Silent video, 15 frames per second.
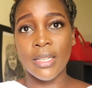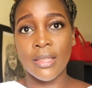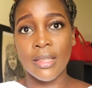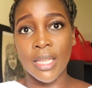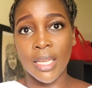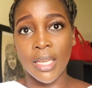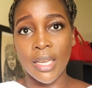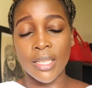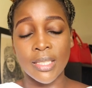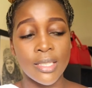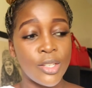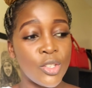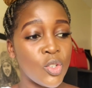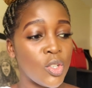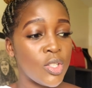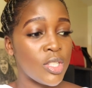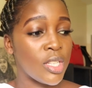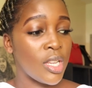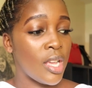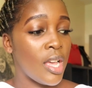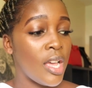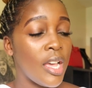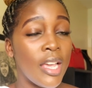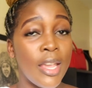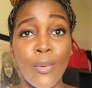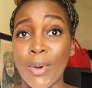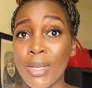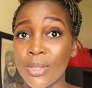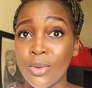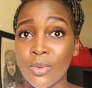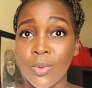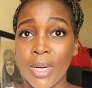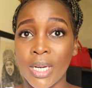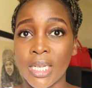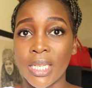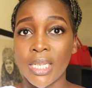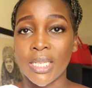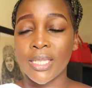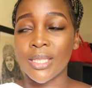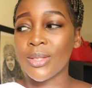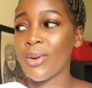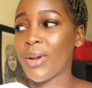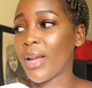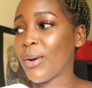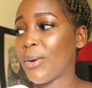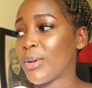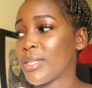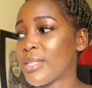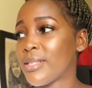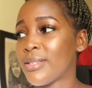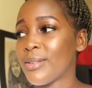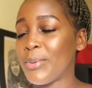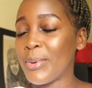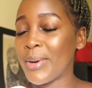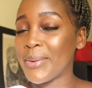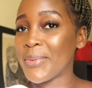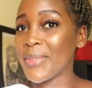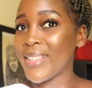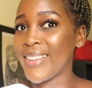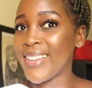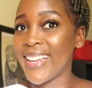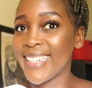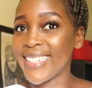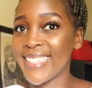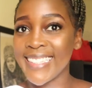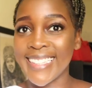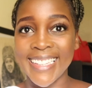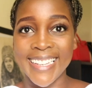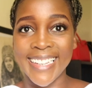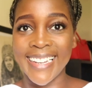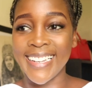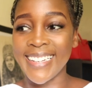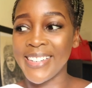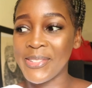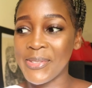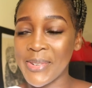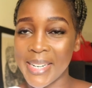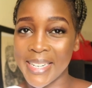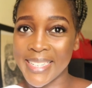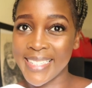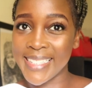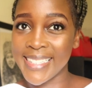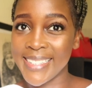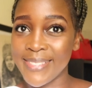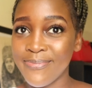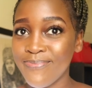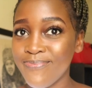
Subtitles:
thingy extensions, it was not working. So I got one with the Ugandan thing and it worked.